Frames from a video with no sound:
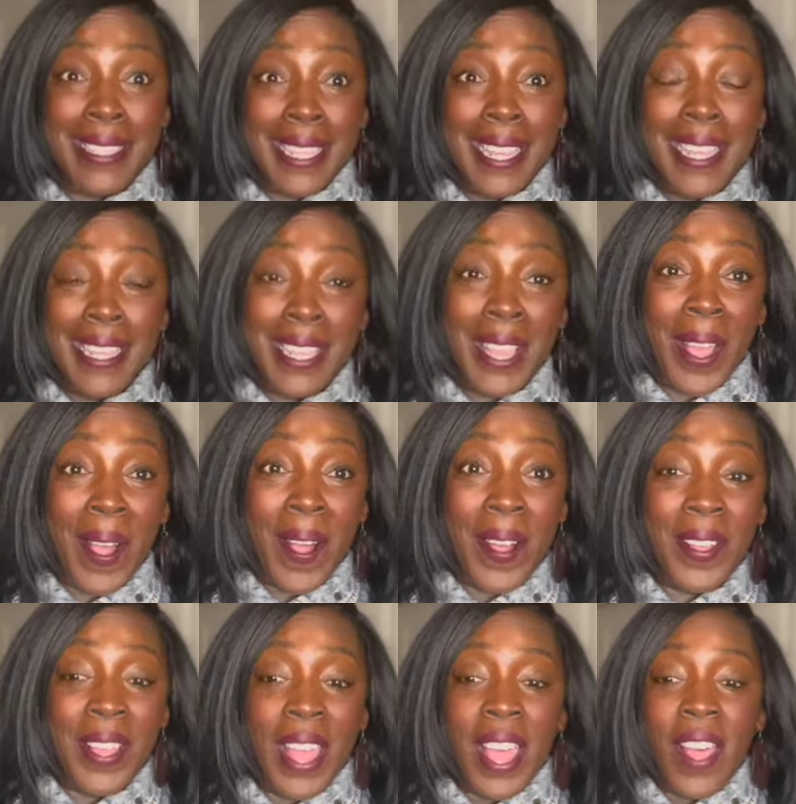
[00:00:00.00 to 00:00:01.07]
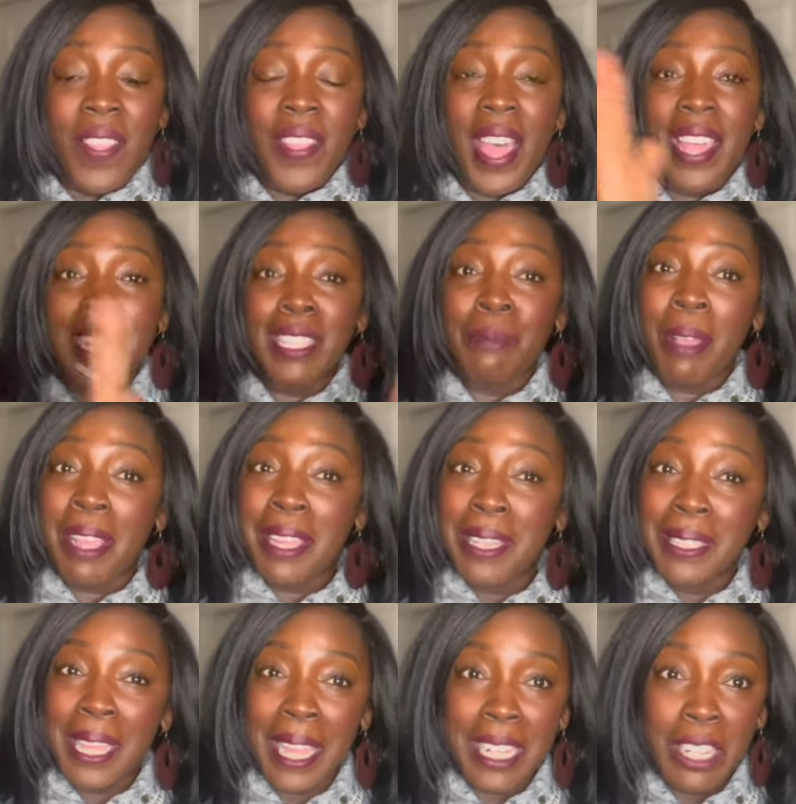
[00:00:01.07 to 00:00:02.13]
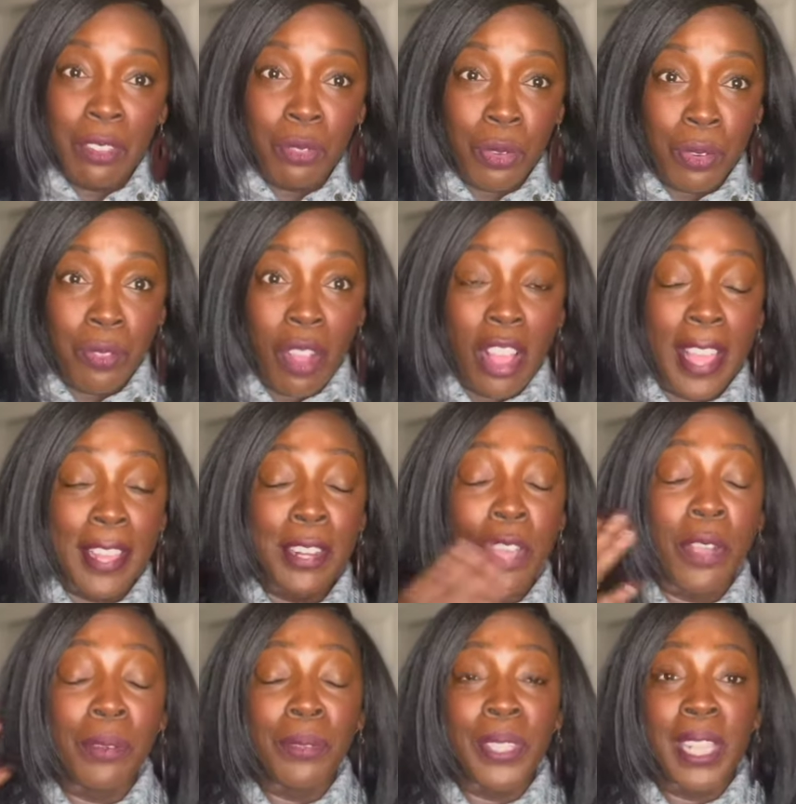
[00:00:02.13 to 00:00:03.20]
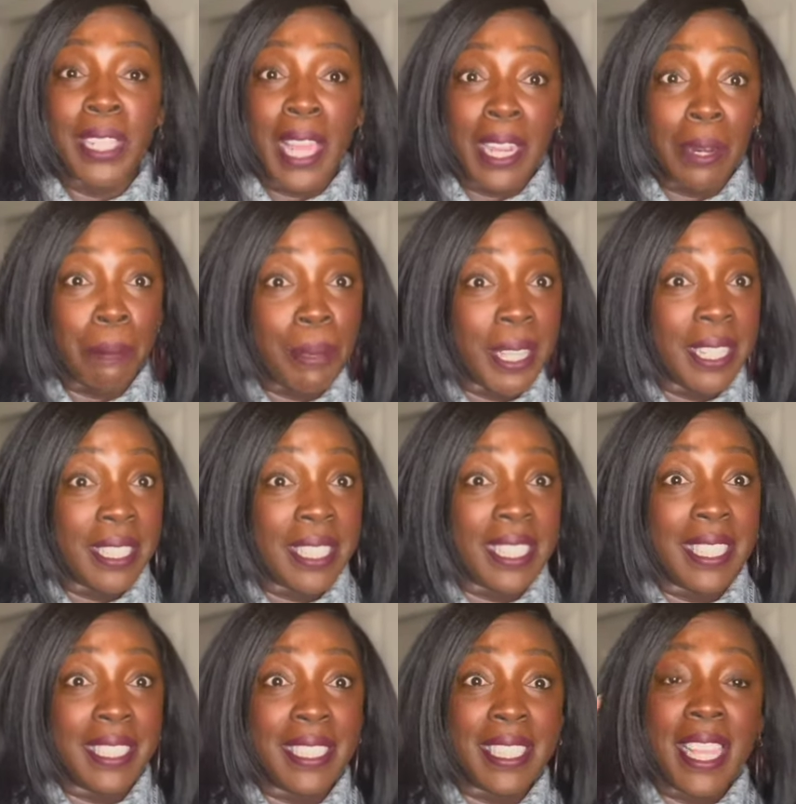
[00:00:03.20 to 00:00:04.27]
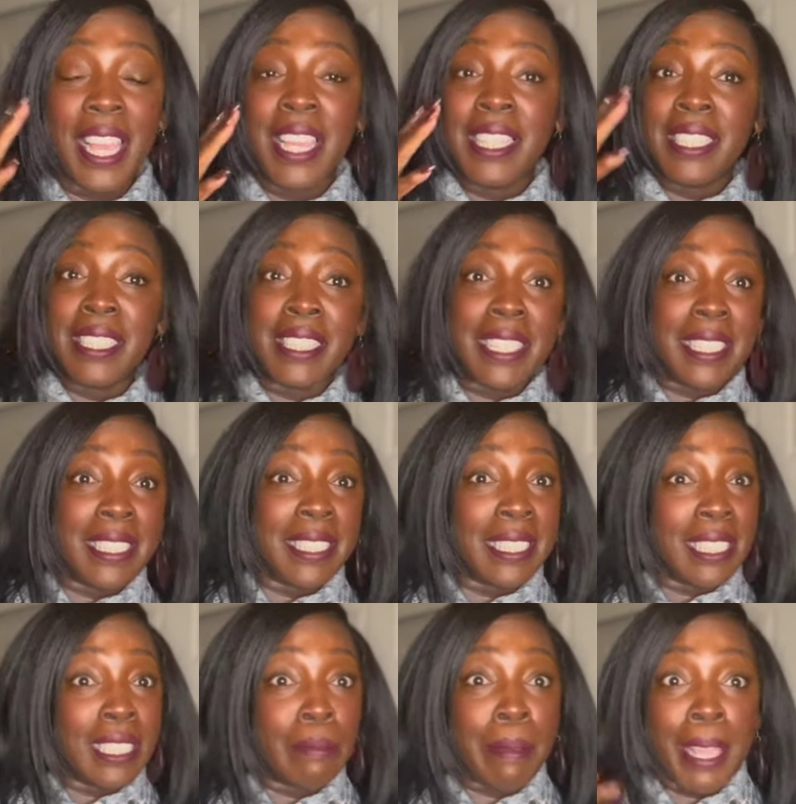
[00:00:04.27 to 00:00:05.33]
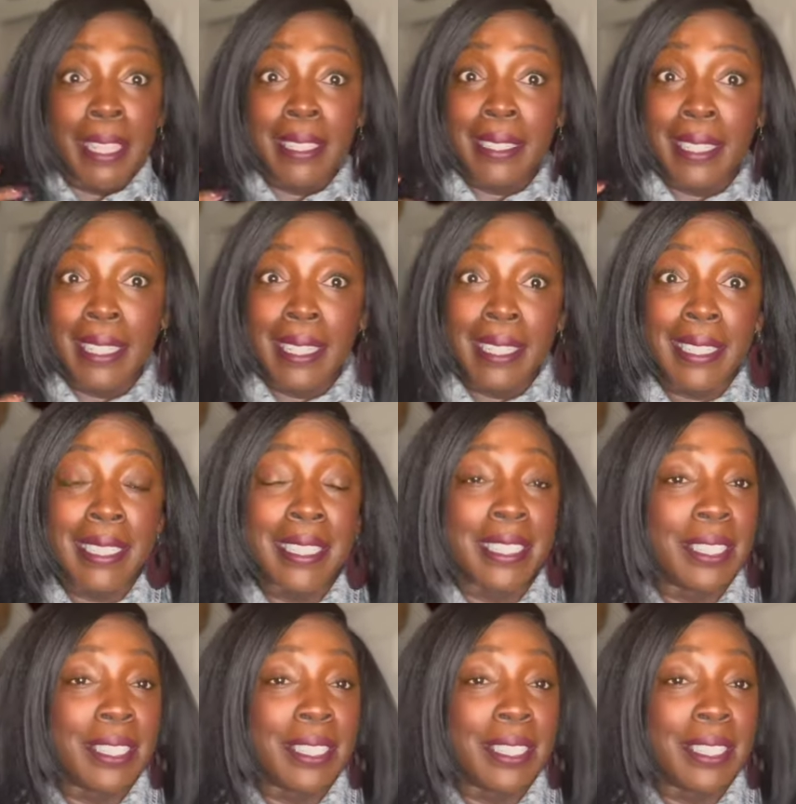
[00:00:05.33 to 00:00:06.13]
it, y'all. That is my collective thrift haul. I know it was a lot of pieces, seasons, basics,